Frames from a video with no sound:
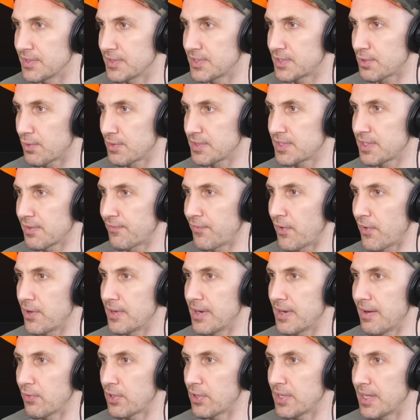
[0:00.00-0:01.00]
The story so far
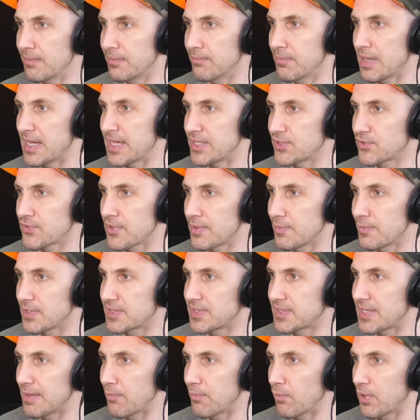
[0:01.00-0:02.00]
never hit mainstream the
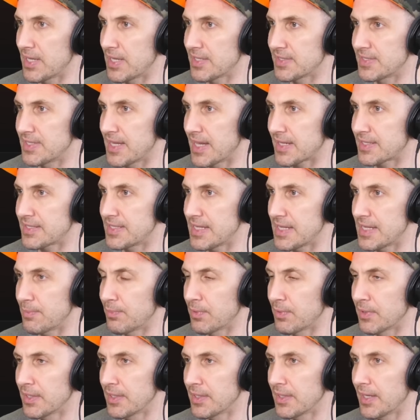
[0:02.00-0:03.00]
same way as Neck
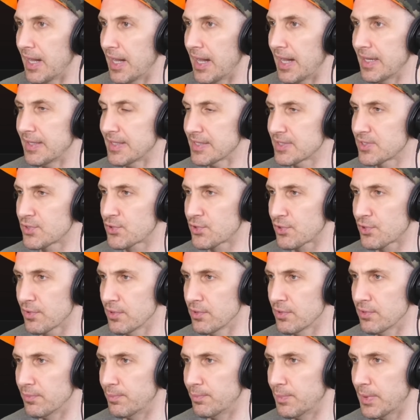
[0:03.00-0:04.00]
Deep. Uh, that's
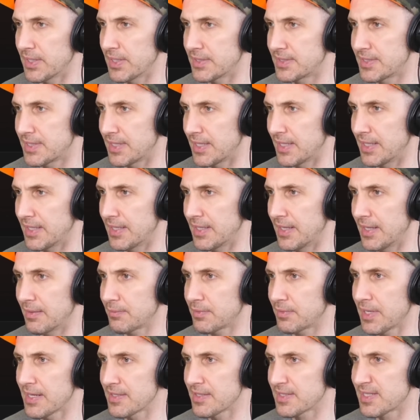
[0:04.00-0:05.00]
true, but uh,
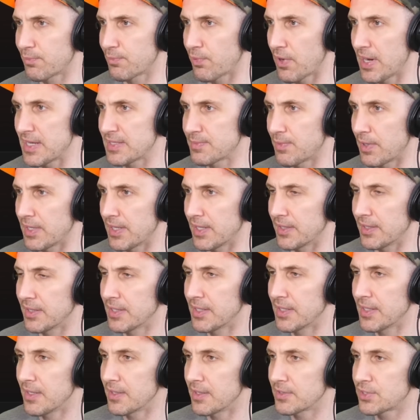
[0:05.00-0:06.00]
I'm kind of surprised by that.
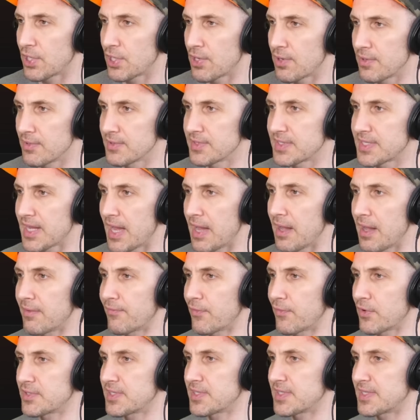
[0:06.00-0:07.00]
Turnstile
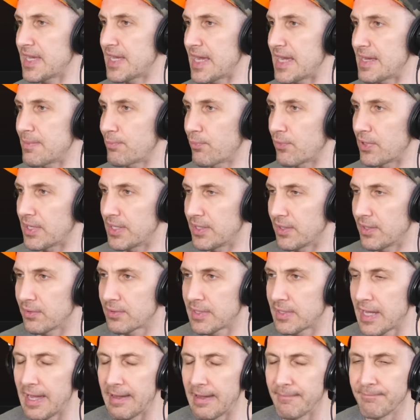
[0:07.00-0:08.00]
versus Hatebreed.
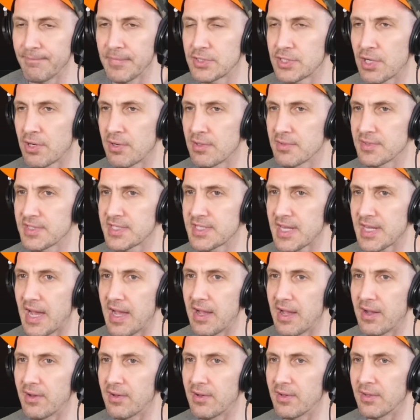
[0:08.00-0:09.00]
Okay,
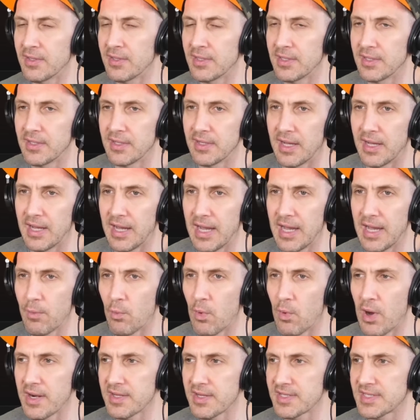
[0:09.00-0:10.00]
Turnstile, I
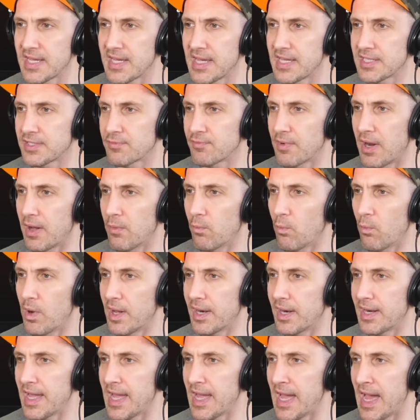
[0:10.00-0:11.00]
want to say is around
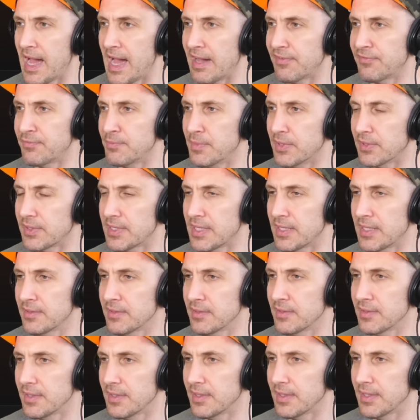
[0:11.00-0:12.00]
one and a half
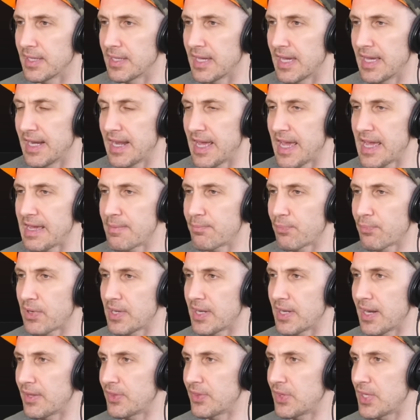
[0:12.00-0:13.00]
million, and
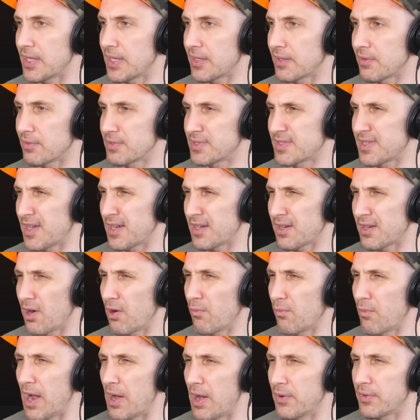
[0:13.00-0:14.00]
Hatebreed I think is like
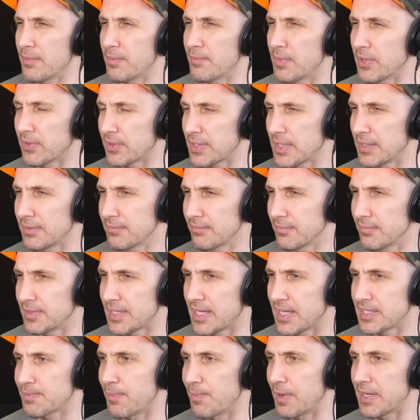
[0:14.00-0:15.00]
around a million.
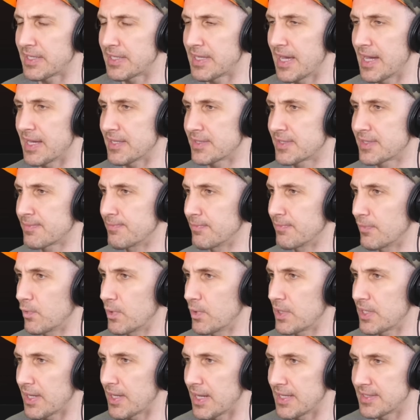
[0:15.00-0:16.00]
That's my guess. What
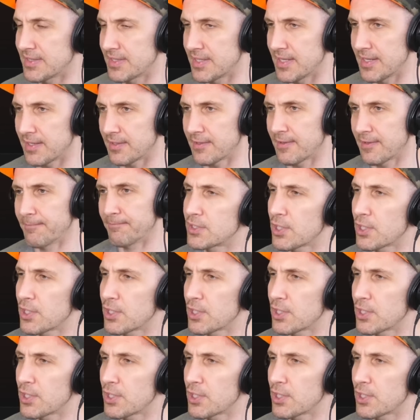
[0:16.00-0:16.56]
do you guys think?